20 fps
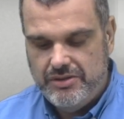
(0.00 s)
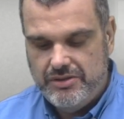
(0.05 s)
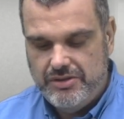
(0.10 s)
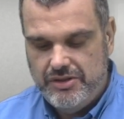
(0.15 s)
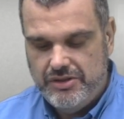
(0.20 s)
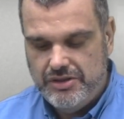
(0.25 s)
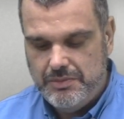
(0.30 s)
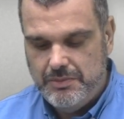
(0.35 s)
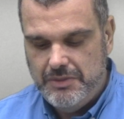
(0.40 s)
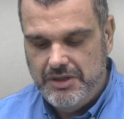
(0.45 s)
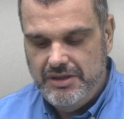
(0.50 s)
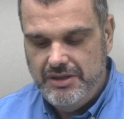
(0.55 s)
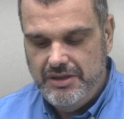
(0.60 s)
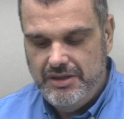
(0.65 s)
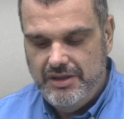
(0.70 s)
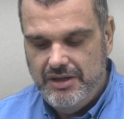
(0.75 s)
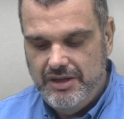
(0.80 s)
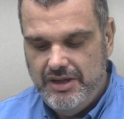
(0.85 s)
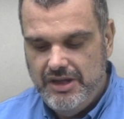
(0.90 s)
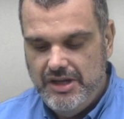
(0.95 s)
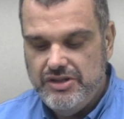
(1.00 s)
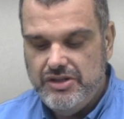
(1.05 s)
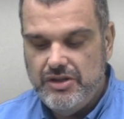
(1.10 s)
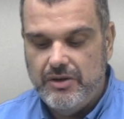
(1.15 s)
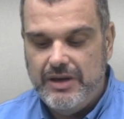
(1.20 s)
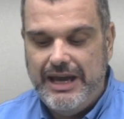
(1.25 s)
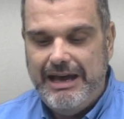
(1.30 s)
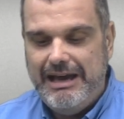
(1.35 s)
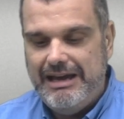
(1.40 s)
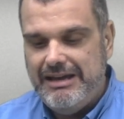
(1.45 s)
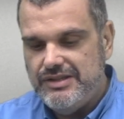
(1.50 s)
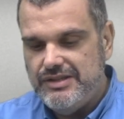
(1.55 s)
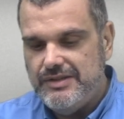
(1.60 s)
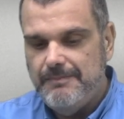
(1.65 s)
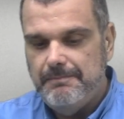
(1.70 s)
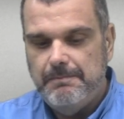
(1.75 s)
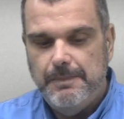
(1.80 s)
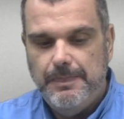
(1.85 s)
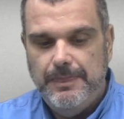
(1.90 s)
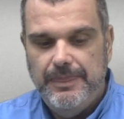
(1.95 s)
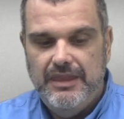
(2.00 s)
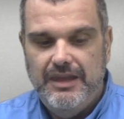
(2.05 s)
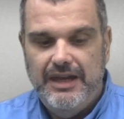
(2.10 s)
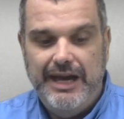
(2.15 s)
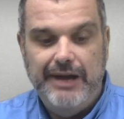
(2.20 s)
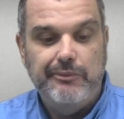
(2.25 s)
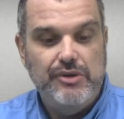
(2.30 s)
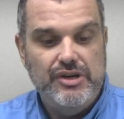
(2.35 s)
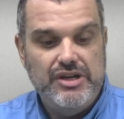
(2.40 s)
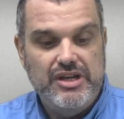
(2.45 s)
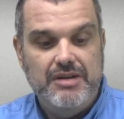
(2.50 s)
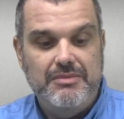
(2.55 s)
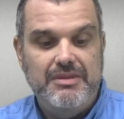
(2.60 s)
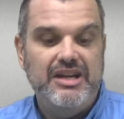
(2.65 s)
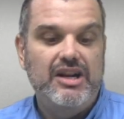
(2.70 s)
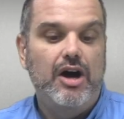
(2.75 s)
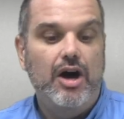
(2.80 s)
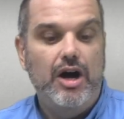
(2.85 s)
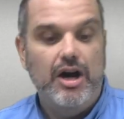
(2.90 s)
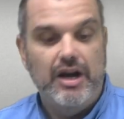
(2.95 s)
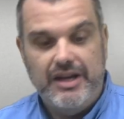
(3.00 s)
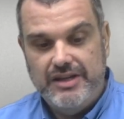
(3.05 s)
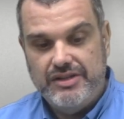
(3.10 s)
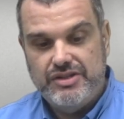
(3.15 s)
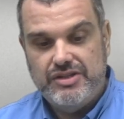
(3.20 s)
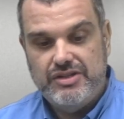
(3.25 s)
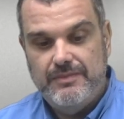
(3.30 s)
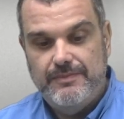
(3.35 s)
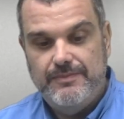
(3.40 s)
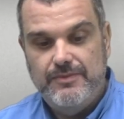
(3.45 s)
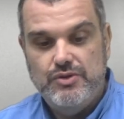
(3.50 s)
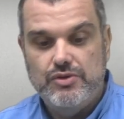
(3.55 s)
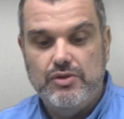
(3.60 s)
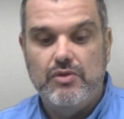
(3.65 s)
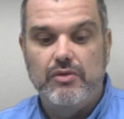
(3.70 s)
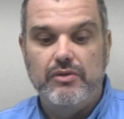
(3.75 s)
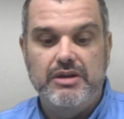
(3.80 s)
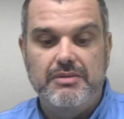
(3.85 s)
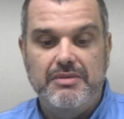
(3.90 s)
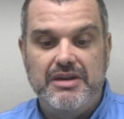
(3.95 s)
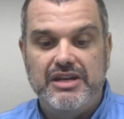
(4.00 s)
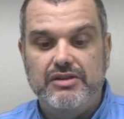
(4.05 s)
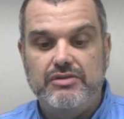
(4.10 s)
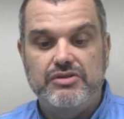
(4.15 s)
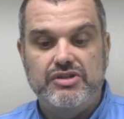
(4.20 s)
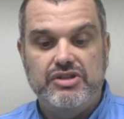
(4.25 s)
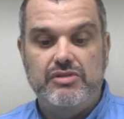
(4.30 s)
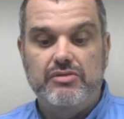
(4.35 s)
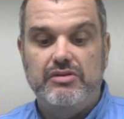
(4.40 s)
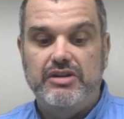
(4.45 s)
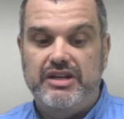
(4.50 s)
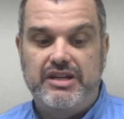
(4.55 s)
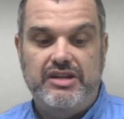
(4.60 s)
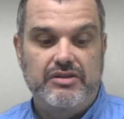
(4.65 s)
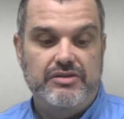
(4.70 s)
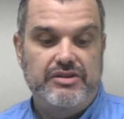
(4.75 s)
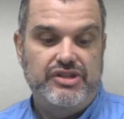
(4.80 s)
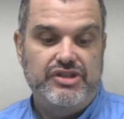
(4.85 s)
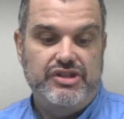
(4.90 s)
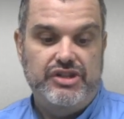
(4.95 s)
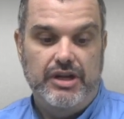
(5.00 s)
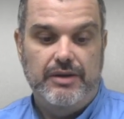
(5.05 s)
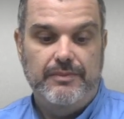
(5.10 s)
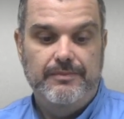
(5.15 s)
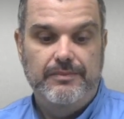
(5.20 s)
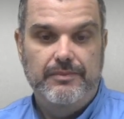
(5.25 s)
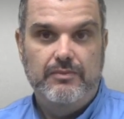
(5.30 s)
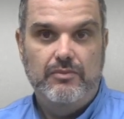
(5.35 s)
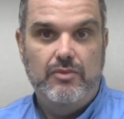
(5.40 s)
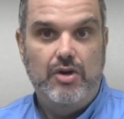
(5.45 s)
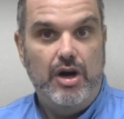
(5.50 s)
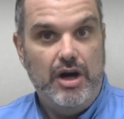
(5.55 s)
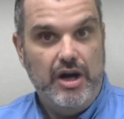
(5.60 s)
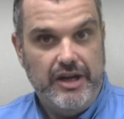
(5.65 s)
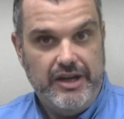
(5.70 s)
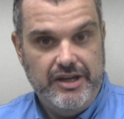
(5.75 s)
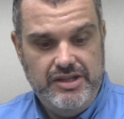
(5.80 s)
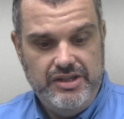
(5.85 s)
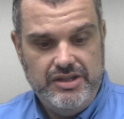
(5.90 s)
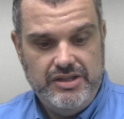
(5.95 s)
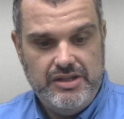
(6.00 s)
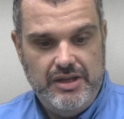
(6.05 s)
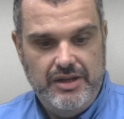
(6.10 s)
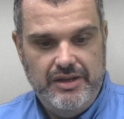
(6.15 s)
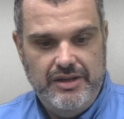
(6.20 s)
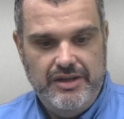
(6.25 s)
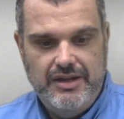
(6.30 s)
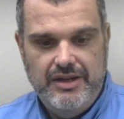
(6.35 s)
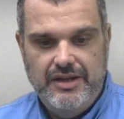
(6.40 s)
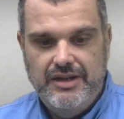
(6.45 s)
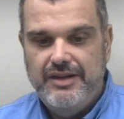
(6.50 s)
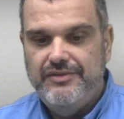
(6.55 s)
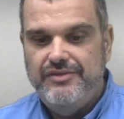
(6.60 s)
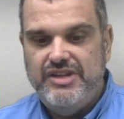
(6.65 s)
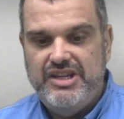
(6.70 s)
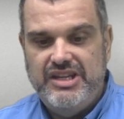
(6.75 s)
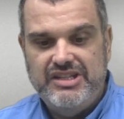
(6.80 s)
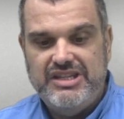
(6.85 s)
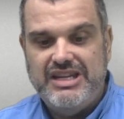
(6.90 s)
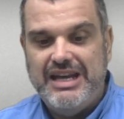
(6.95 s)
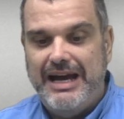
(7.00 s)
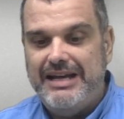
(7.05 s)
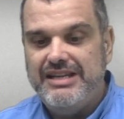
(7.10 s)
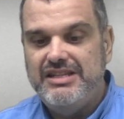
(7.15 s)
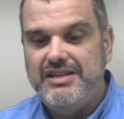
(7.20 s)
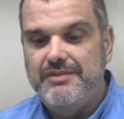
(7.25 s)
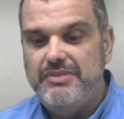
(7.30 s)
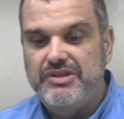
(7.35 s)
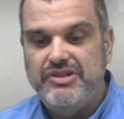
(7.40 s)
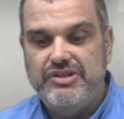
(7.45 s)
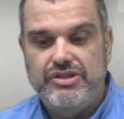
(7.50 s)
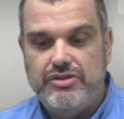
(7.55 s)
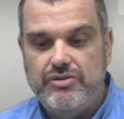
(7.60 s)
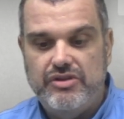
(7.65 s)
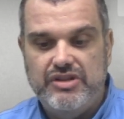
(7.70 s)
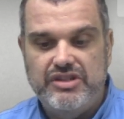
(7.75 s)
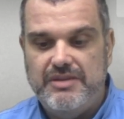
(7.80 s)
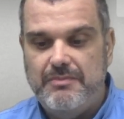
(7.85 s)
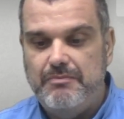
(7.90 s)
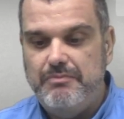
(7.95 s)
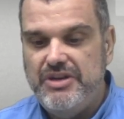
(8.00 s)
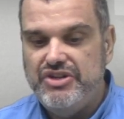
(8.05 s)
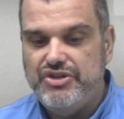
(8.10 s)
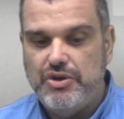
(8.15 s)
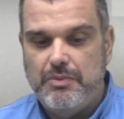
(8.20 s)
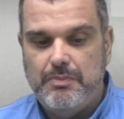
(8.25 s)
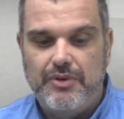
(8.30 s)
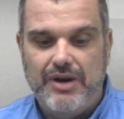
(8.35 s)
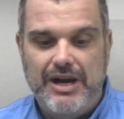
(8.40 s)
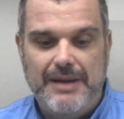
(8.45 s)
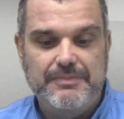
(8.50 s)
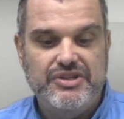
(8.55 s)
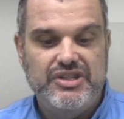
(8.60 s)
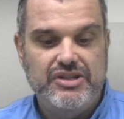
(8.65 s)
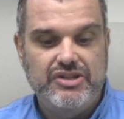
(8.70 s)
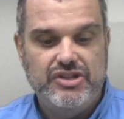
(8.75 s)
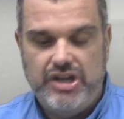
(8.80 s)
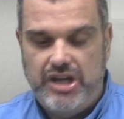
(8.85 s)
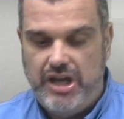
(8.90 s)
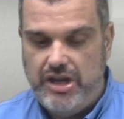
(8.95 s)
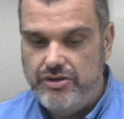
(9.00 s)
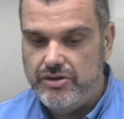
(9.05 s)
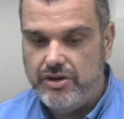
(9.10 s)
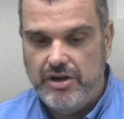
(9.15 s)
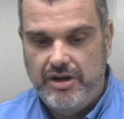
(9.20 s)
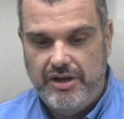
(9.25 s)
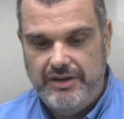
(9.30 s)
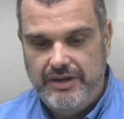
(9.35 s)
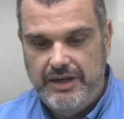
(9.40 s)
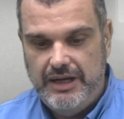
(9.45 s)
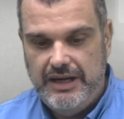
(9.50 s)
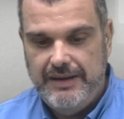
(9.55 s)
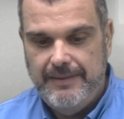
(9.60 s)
Tushman. "So guys, I want you to meet August, who's going to be a new student here this year." August? These guys have been students at Beecher Prep since kindergarten.